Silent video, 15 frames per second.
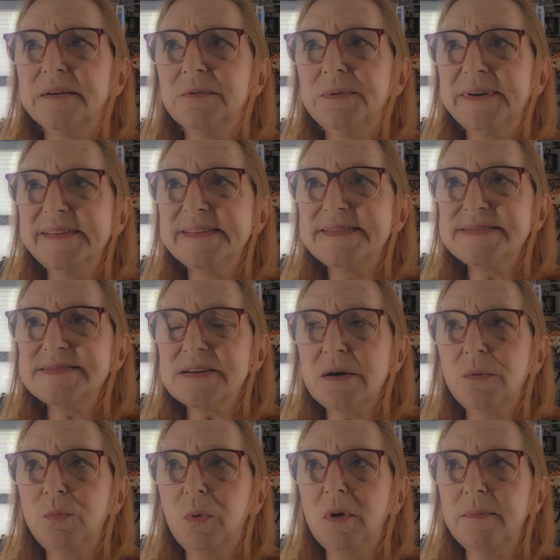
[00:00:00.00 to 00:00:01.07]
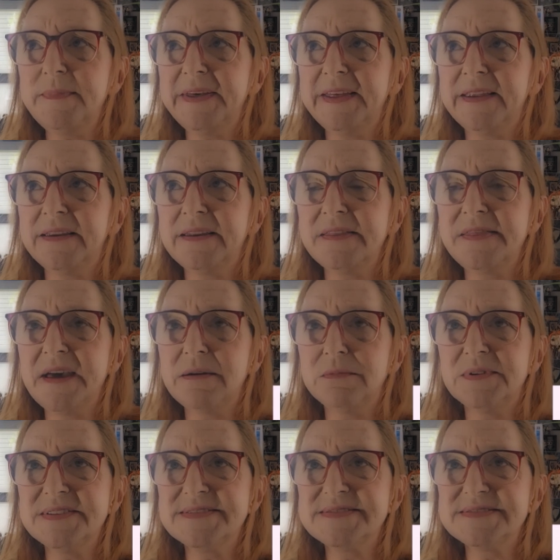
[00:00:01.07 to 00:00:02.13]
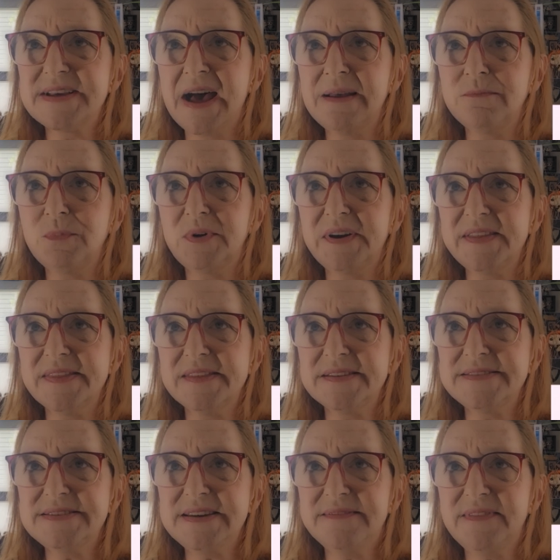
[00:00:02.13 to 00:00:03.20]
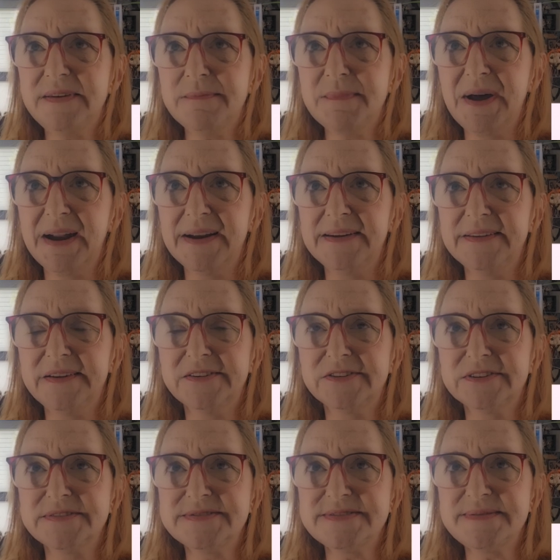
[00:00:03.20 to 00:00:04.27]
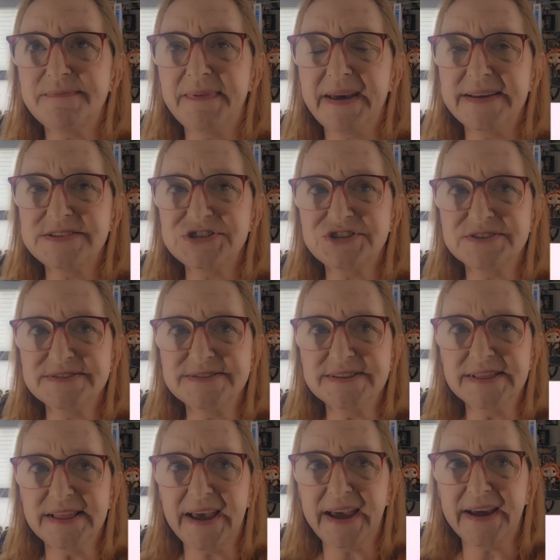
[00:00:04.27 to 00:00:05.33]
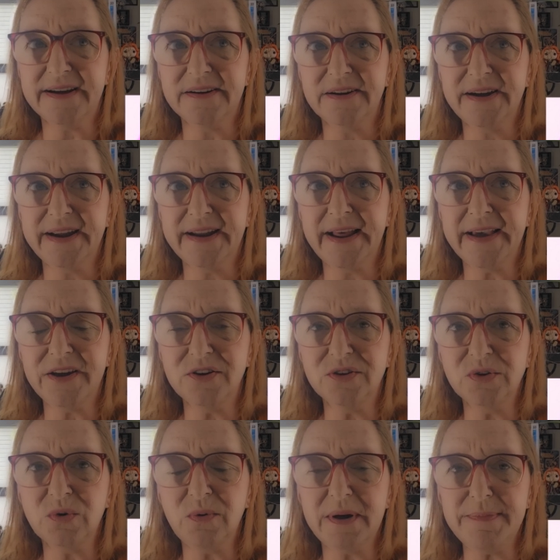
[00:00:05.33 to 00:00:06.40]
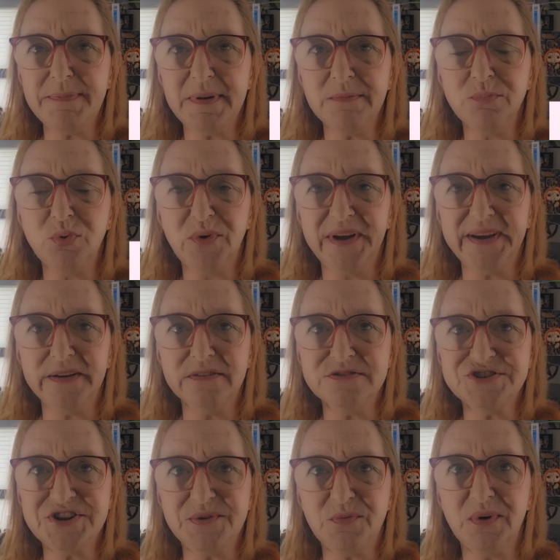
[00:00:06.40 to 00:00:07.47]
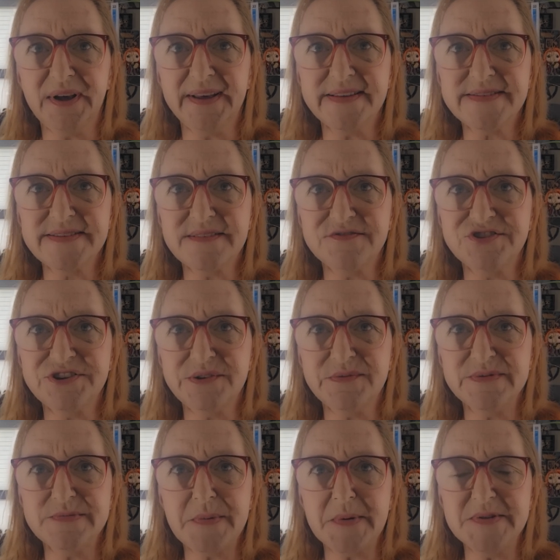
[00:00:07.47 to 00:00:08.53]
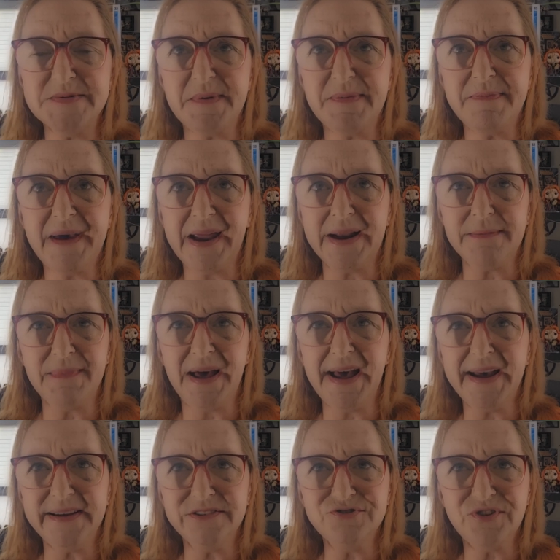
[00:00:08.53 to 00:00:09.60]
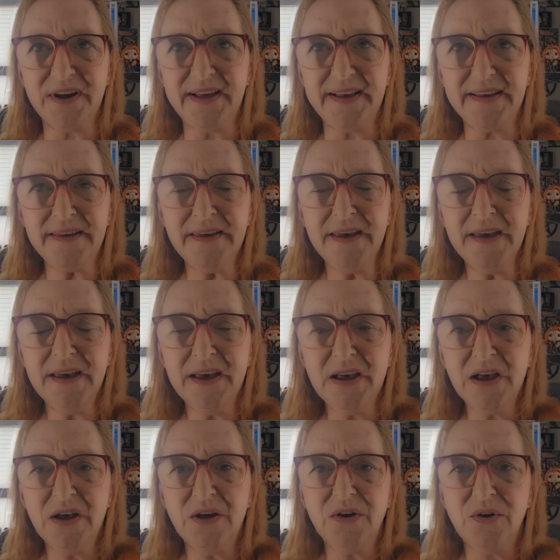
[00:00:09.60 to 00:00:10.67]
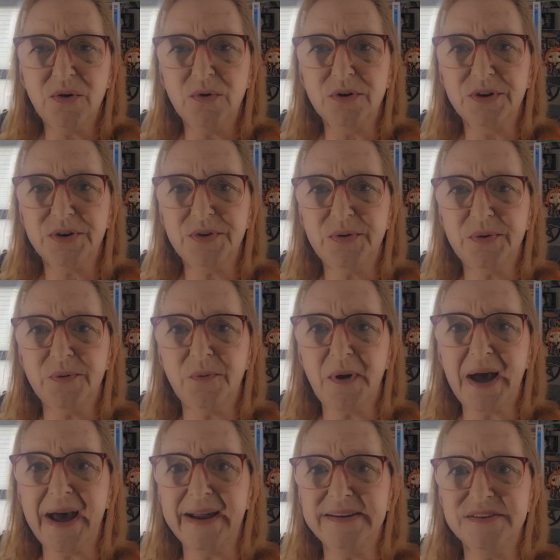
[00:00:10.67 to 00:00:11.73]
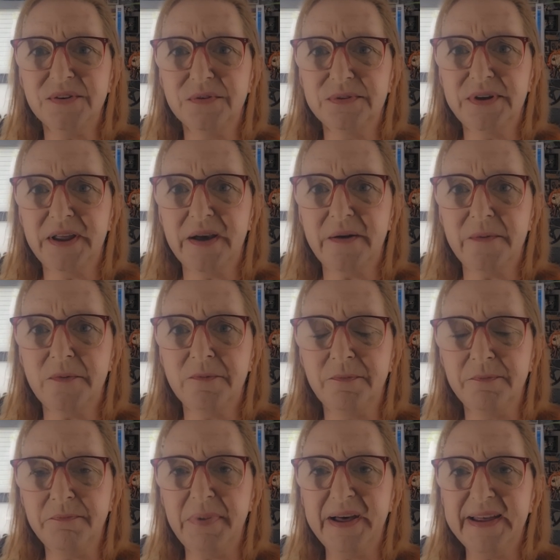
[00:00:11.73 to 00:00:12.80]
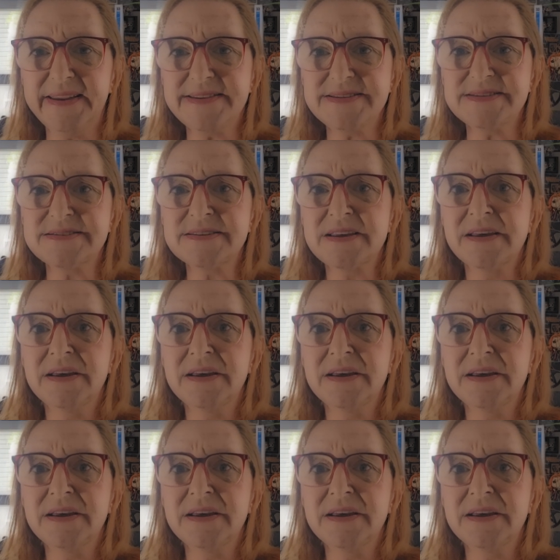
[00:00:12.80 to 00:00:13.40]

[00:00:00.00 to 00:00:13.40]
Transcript: there was a woman that was on one of the TV monitors in Bastion's lair, and I couldn't quite pinpoint who she was. If she was supposed to be Madame Hydra or who, I don't know. But